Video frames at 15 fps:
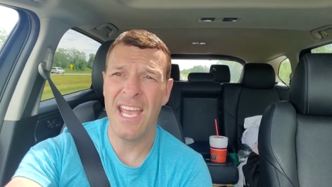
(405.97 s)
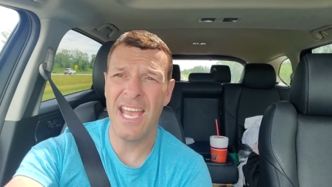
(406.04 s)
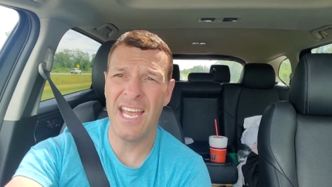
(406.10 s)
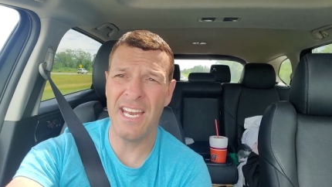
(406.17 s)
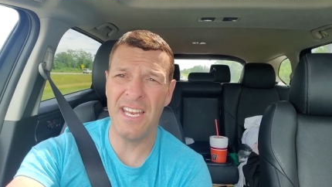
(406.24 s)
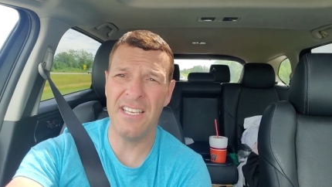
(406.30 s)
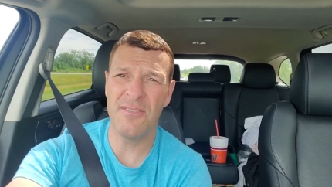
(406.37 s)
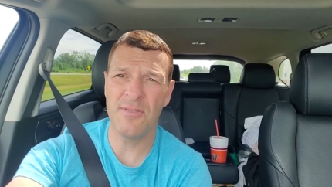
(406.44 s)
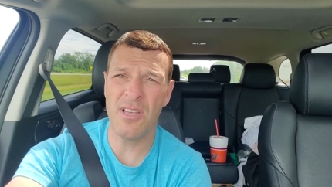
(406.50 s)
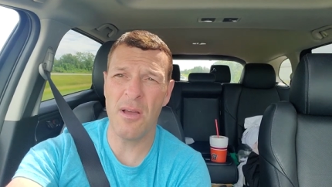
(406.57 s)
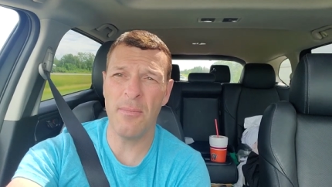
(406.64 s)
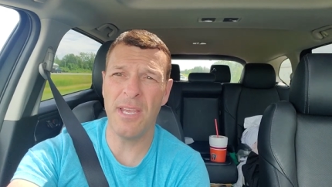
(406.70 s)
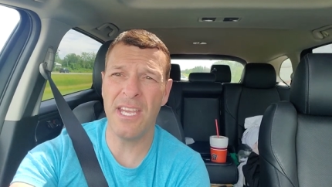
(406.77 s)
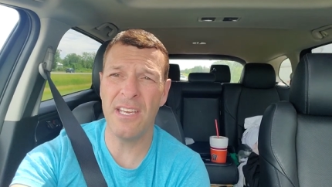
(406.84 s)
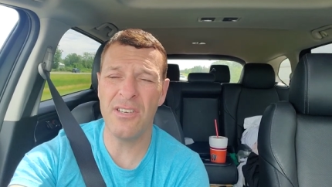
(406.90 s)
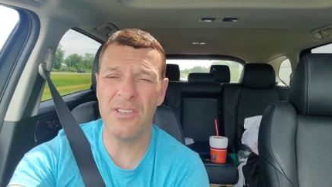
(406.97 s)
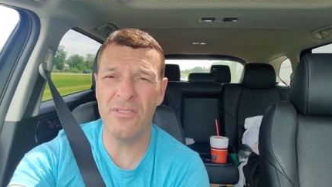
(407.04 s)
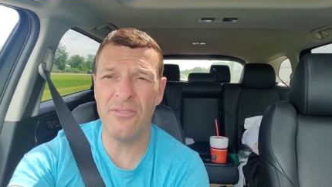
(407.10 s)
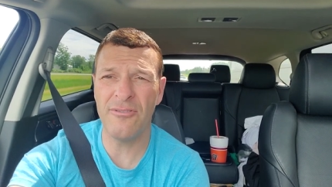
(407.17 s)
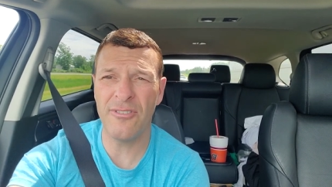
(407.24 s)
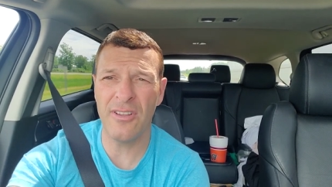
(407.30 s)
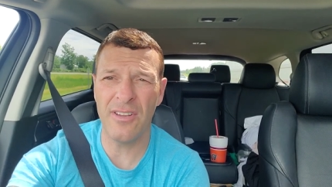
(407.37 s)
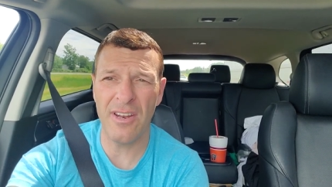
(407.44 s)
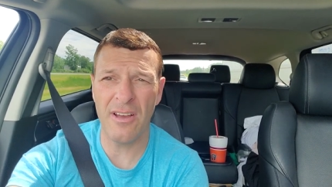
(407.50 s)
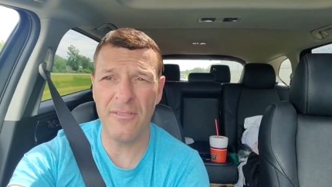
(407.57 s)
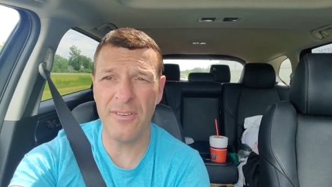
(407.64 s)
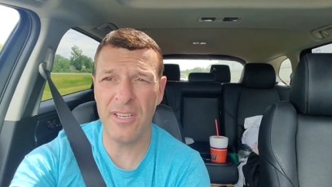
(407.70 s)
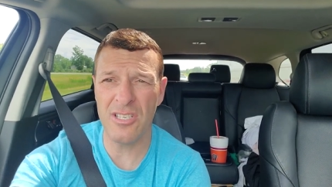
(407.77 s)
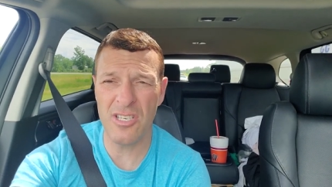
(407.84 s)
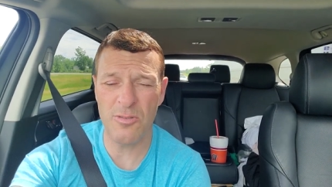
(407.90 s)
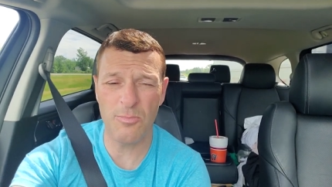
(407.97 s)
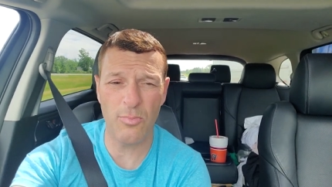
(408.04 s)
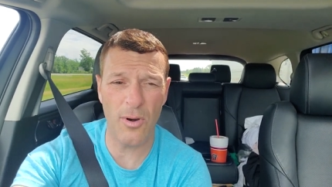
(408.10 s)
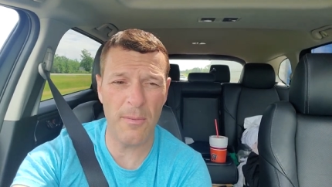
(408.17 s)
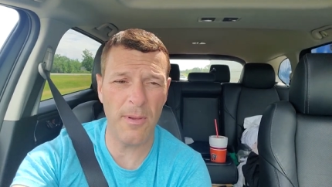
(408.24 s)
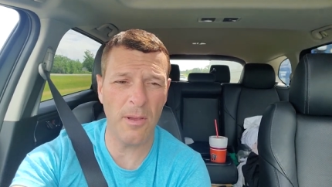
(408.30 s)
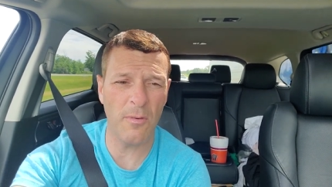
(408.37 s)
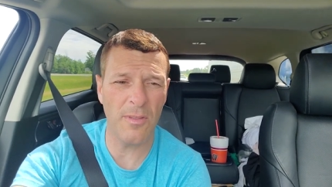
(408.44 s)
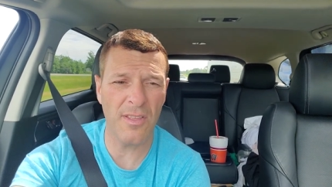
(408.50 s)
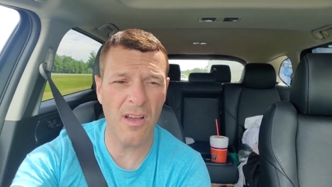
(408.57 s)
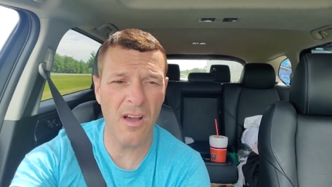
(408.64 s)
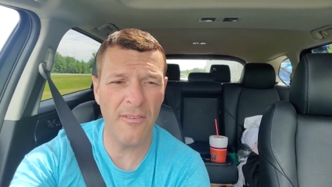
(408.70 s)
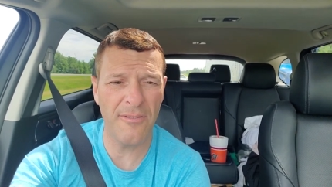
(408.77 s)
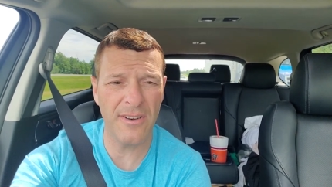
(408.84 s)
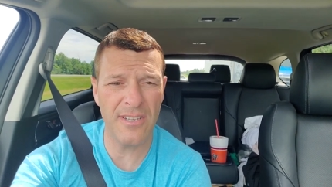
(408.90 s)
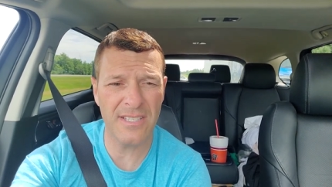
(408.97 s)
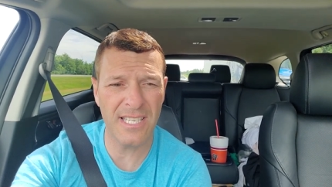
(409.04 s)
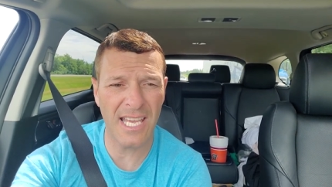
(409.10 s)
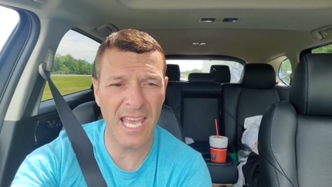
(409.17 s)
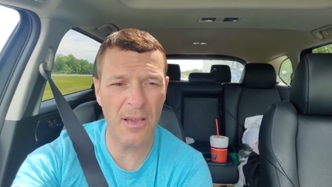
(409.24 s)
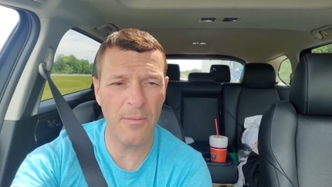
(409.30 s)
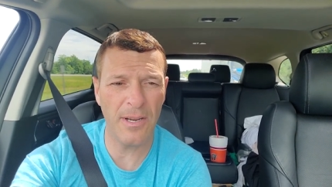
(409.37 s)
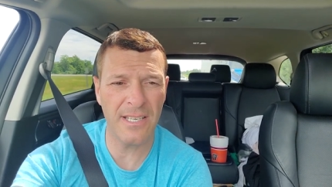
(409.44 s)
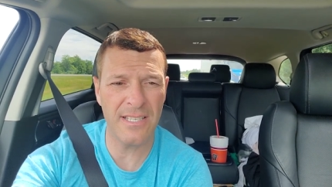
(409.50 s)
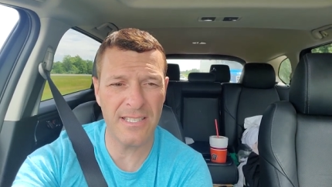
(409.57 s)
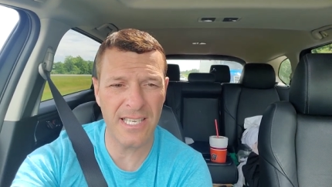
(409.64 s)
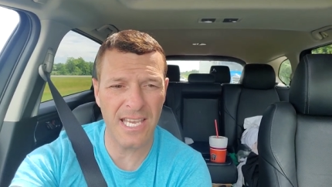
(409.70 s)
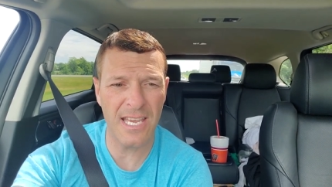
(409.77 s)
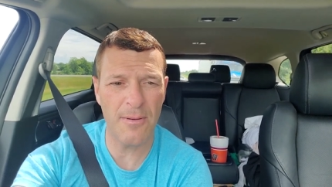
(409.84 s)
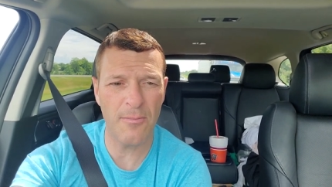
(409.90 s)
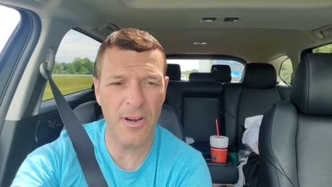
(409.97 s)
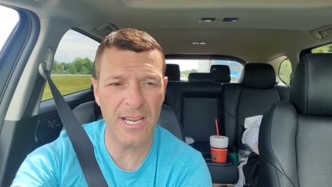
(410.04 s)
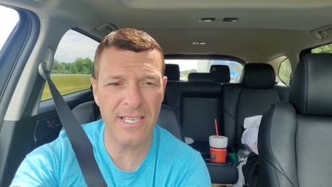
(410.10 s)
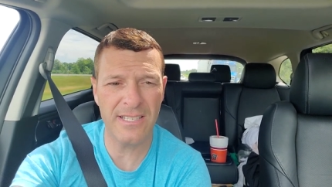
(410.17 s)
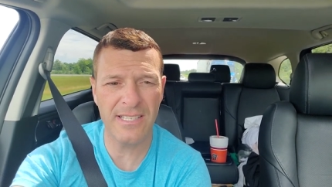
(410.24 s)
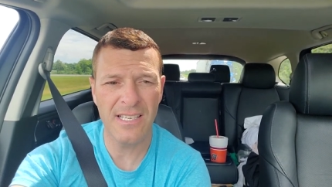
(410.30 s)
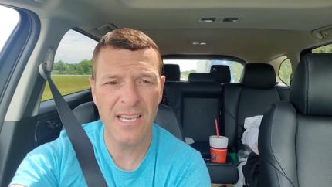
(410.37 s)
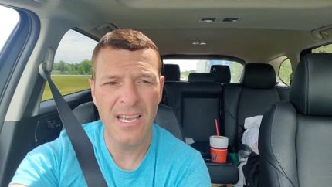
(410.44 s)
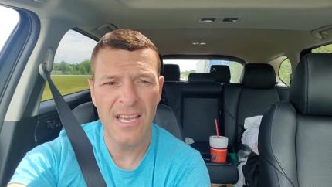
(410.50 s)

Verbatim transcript: and he's coming into Philadelphia just brimming with confidence. I can't wait to see him race,